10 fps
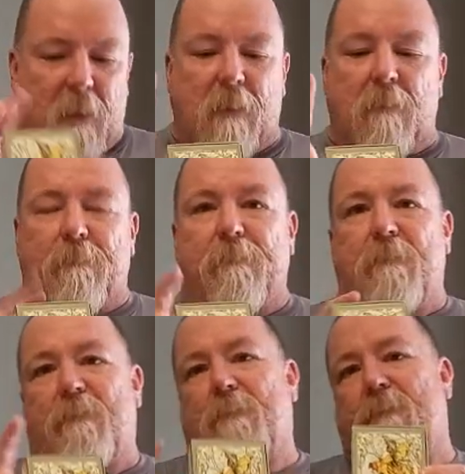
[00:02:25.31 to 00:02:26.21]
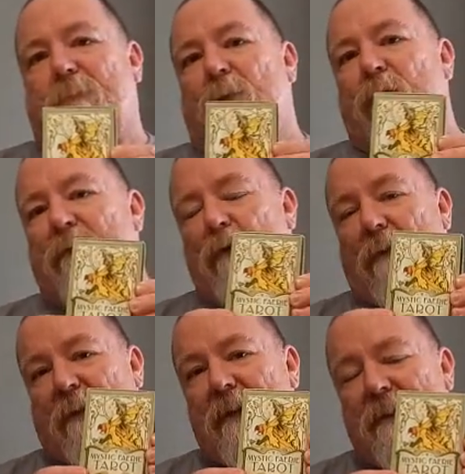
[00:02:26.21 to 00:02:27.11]
a little review
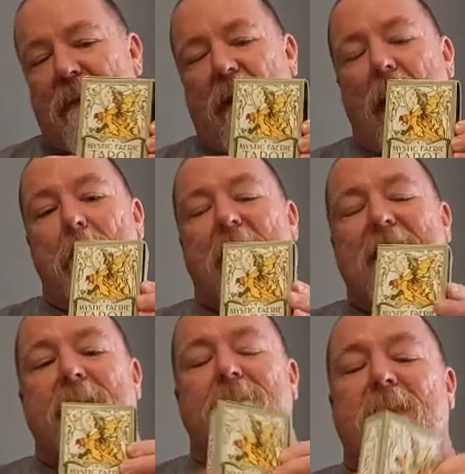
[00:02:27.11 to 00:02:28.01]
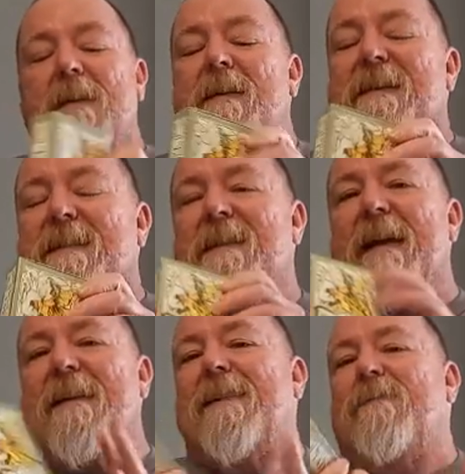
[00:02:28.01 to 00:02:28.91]
of this, but
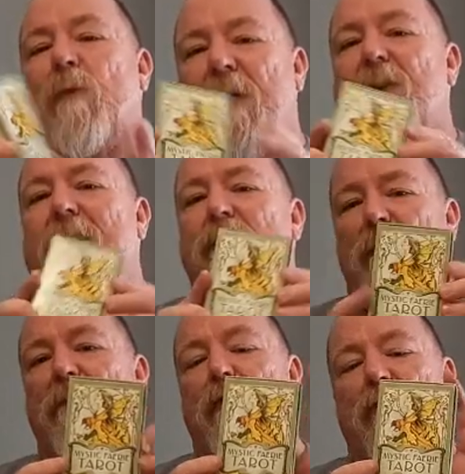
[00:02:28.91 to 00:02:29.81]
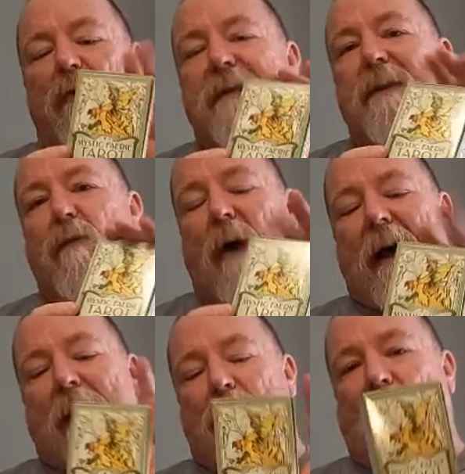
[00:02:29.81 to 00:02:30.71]
when in the review you'll see
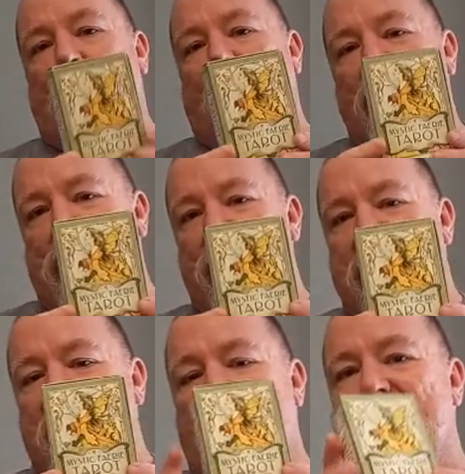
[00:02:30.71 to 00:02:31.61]
why I won't use this, so